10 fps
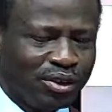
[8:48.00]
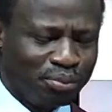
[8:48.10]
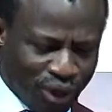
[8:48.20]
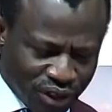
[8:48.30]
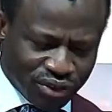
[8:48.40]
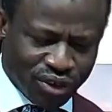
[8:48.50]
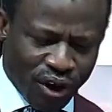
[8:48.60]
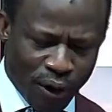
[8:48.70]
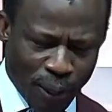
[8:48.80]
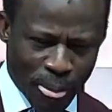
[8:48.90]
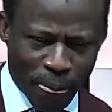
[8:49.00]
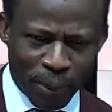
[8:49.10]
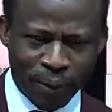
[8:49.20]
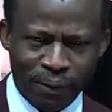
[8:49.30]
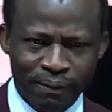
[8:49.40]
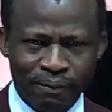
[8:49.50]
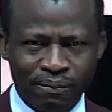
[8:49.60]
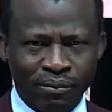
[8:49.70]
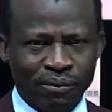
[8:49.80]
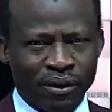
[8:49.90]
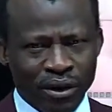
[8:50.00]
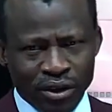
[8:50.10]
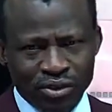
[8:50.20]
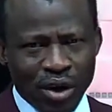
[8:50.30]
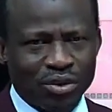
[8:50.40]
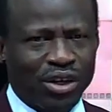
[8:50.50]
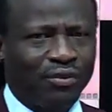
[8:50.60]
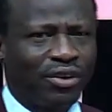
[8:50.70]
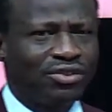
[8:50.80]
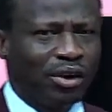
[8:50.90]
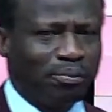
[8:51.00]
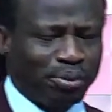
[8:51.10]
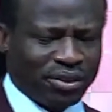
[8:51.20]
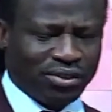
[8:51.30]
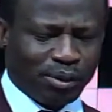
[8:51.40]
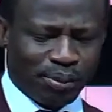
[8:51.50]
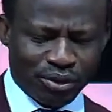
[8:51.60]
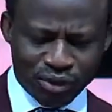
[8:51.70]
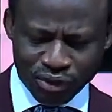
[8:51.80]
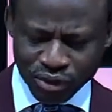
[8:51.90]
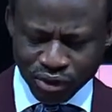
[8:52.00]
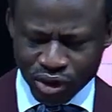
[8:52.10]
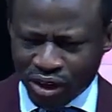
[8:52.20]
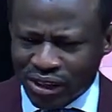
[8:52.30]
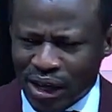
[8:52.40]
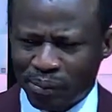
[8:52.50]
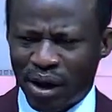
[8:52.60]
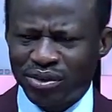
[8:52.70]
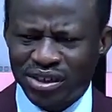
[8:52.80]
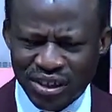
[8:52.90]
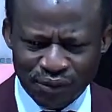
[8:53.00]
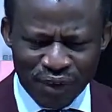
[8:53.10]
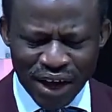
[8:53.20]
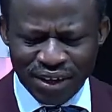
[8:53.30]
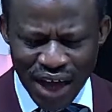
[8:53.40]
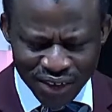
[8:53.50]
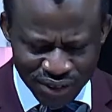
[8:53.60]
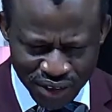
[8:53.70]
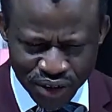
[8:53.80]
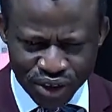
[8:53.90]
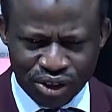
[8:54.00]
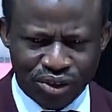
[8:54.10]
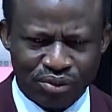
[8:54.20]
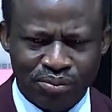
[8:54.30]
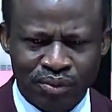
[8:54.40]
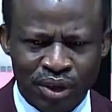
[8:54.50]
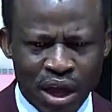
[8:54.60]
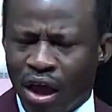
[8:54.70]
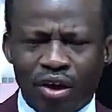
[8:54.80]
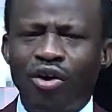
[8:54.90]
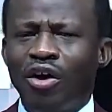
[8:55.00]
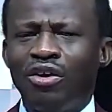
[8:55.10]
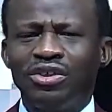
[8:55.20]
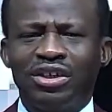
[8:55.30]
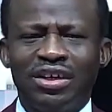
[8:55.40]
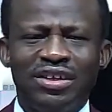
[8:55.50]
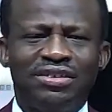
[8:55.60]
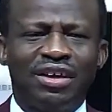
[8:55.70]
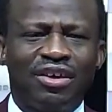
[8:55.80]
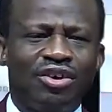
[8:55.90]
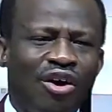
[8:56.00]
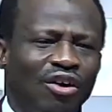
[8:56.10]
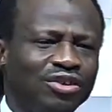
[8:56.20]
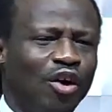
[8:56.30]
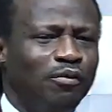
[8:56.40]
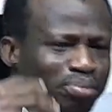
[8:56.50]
Praise God. Hallelujah. So I will give us some principles. Talking about divine acceleration. God is a God of